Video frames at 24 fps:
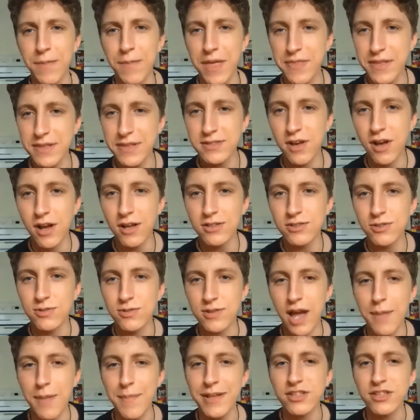In these hostels,
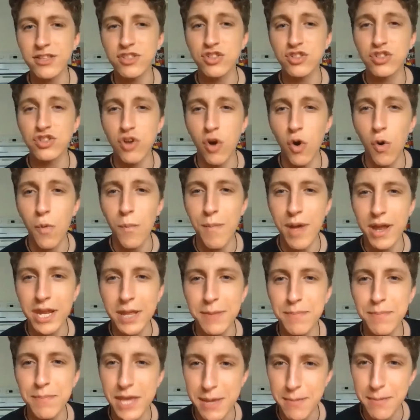I met so many
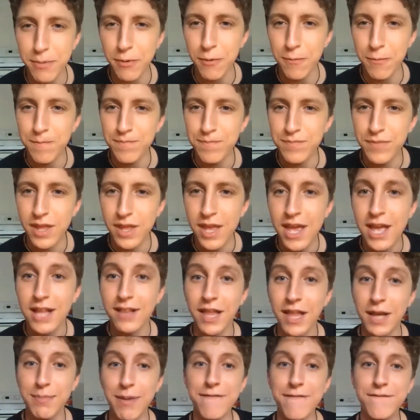people.
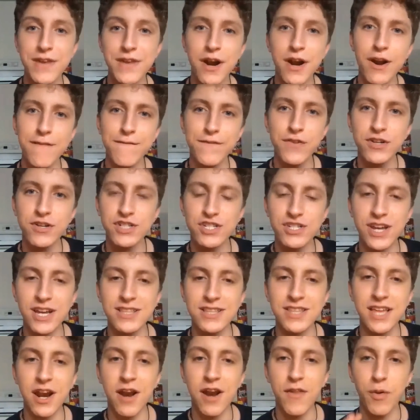Like my very first night
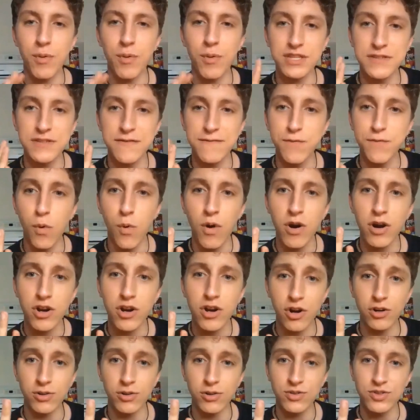there were these 4
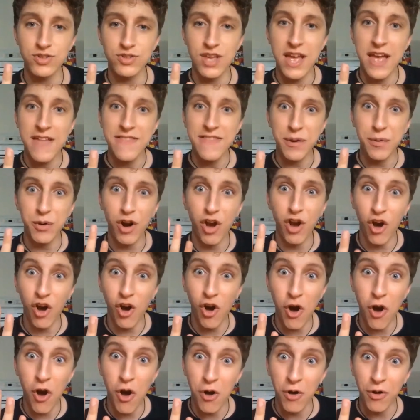girls that were
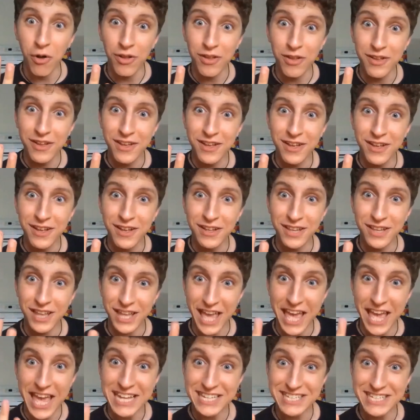all like
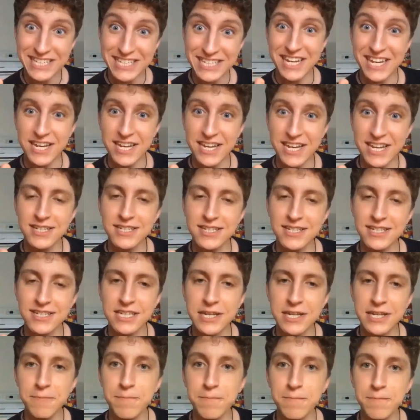18 and
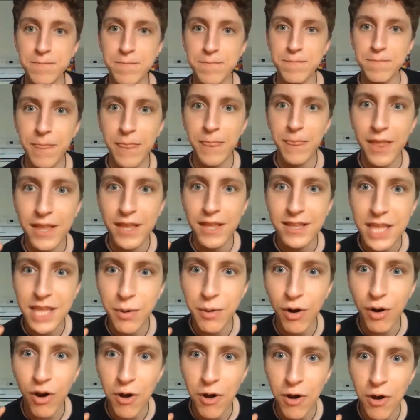19. They
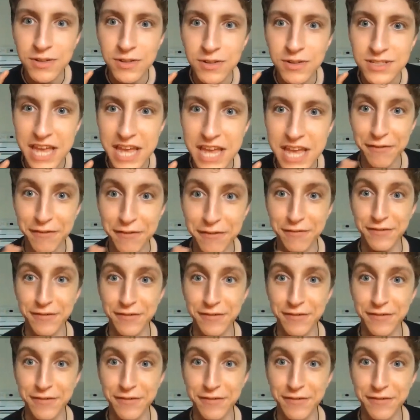were all deaf,